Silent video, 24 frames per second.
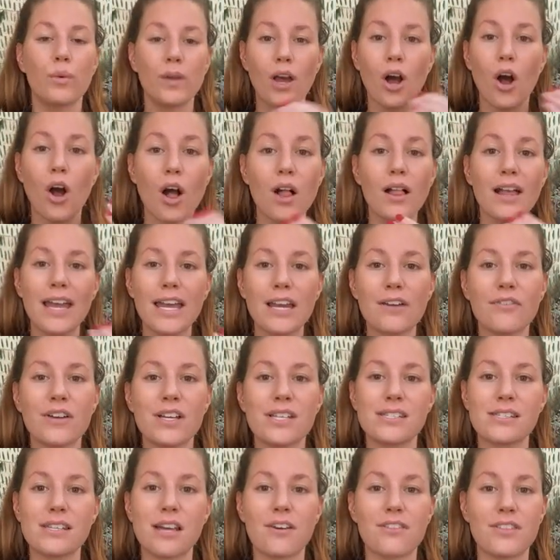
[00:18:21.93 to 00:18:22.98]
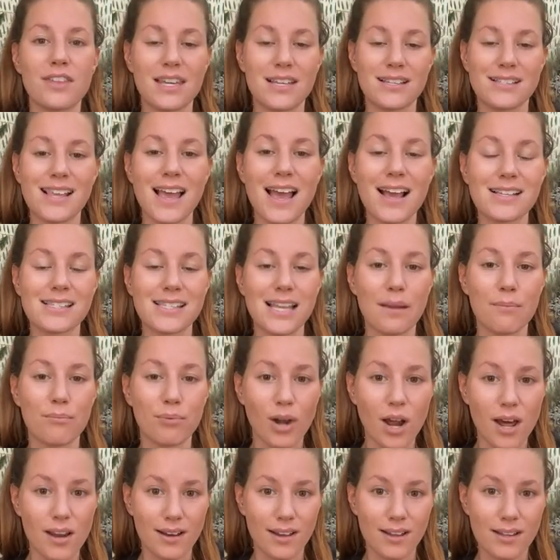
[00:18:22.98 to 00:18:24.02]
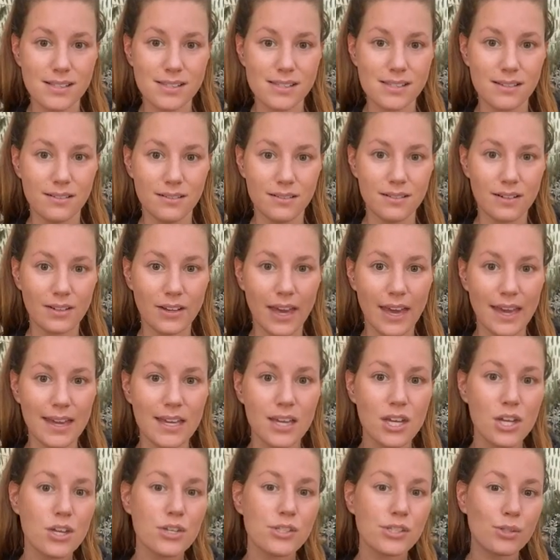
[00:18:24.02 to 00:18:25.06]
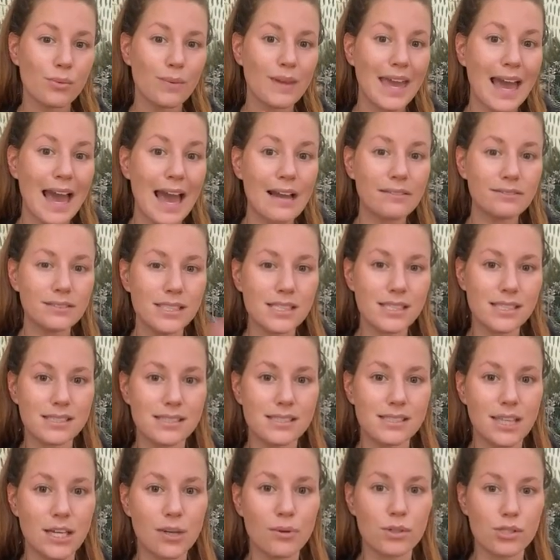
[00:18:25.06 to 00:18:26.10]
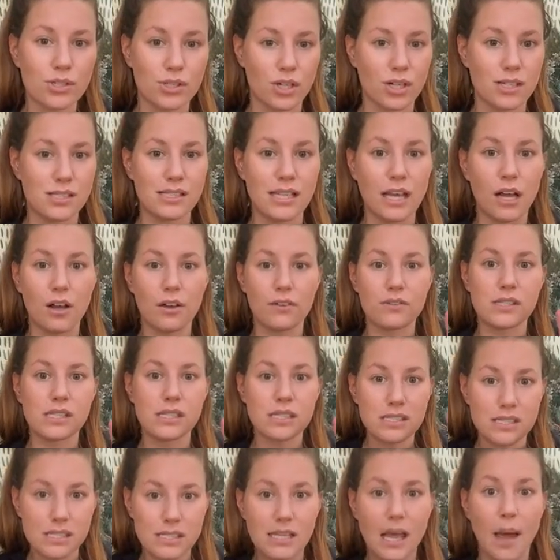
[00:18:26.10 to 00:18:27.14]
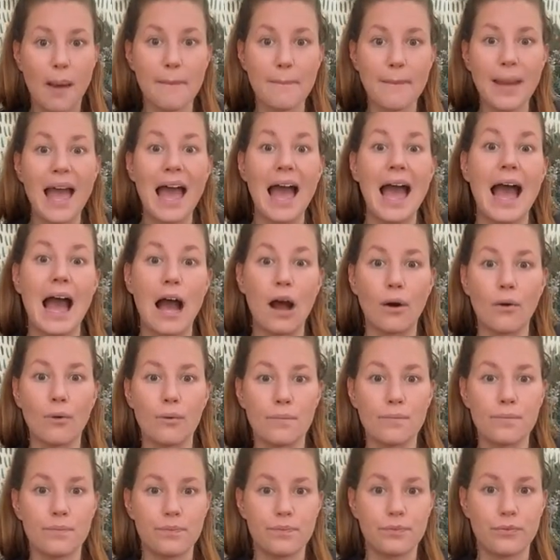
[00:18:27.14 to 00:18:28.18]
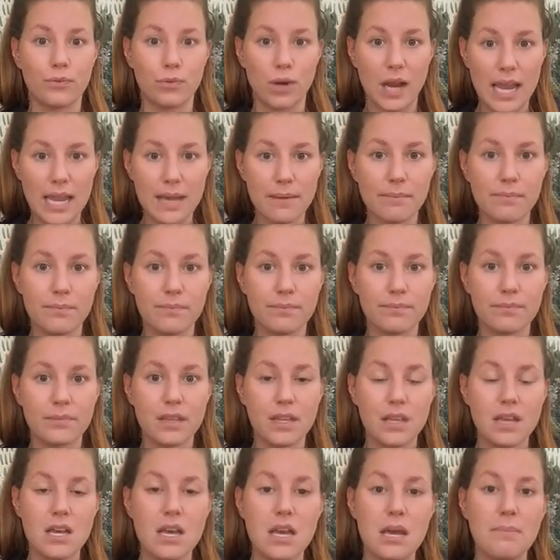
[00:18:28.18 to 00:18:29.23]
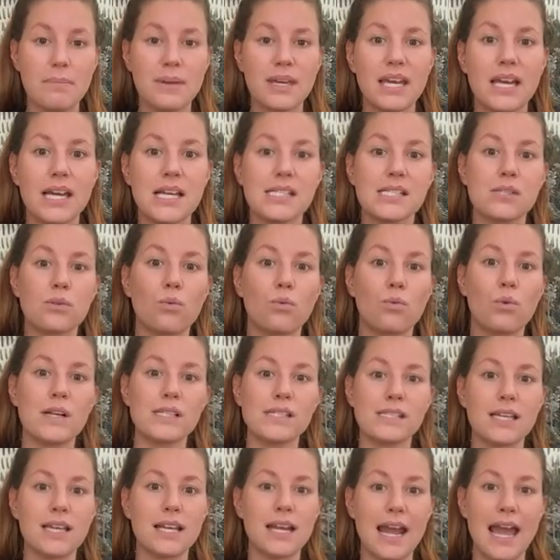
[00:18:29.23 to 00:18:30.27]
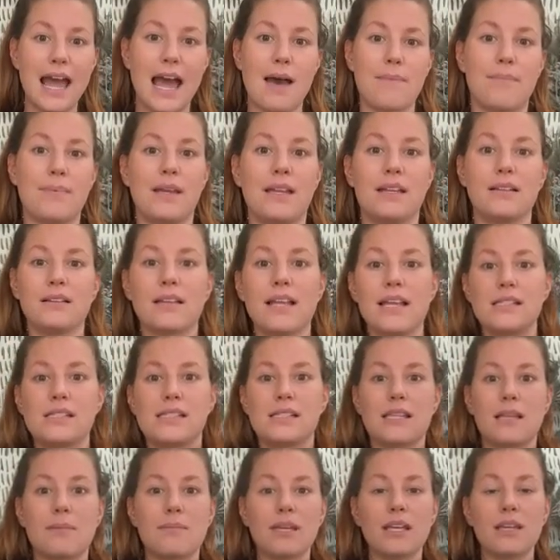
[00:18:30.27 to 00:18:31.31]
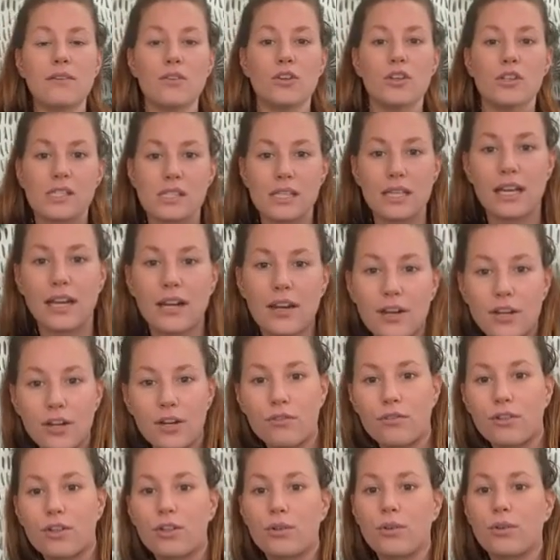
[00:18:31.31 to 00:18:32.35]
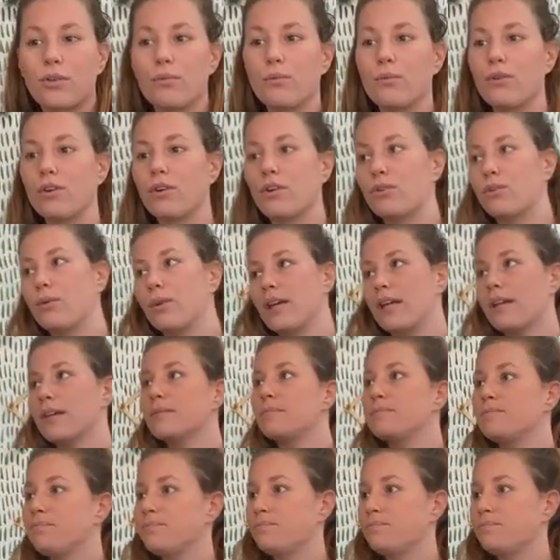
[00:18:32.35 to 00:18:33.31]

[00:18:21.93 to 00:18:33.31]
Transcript: All 8 of us sell the exact same products, okay? So we have to distinguish ourselves somehow, right? Because what's going to happen? Let me give you a scenario real quick.